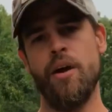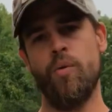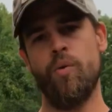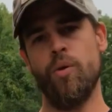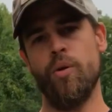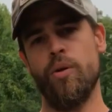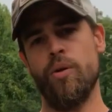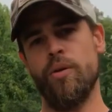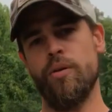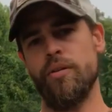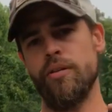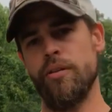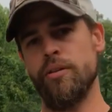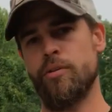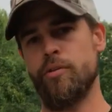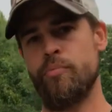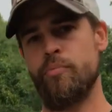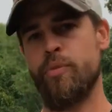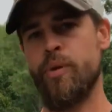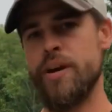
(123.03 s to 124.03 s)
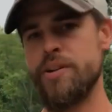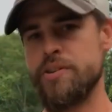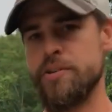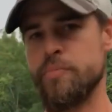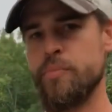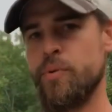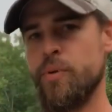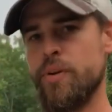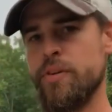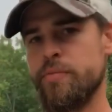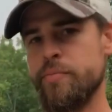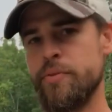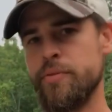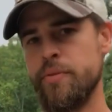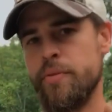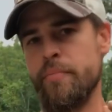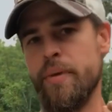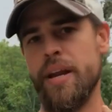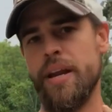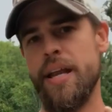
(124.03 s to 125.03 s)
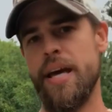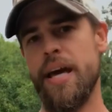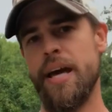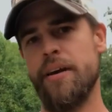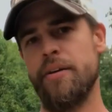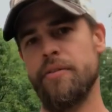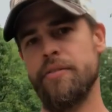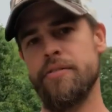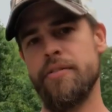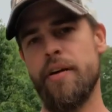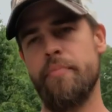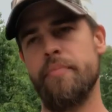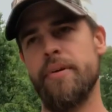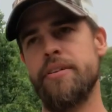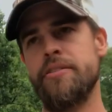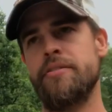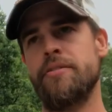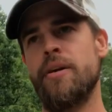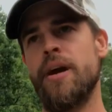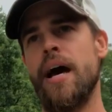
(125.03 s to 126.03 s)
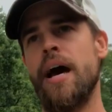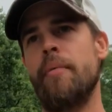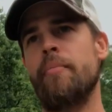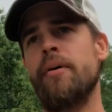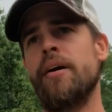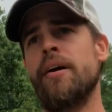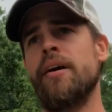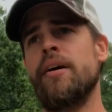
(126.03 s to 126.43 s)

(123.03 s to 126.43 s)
were little pressure points between my neck, on the top of my trap,